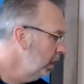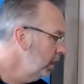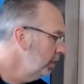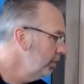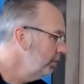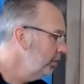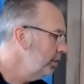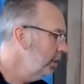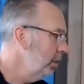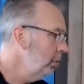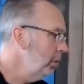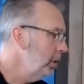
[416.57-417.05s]

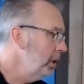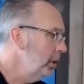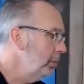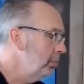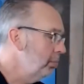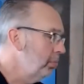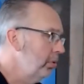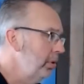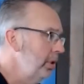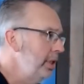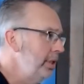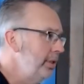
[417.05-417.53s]
So with the
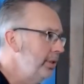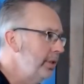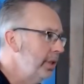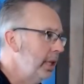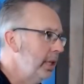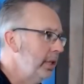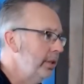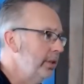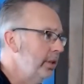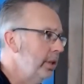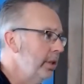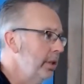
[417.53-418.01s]

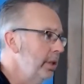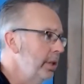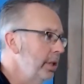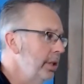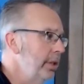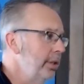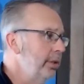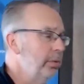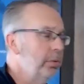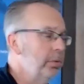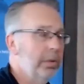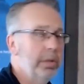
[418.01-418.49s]
presets on
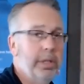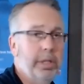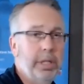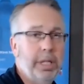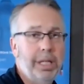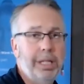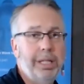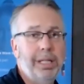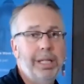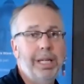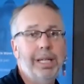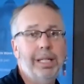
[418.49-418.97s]
this one
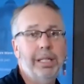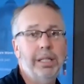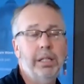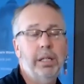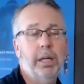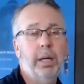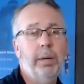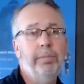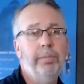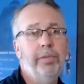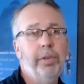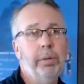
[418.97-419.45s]
and that
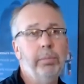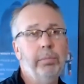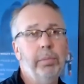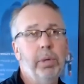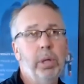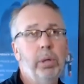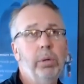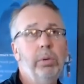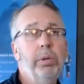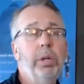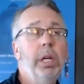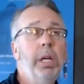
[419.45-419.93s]
comfort
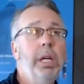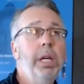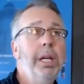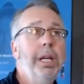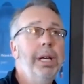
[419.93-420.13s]
mode,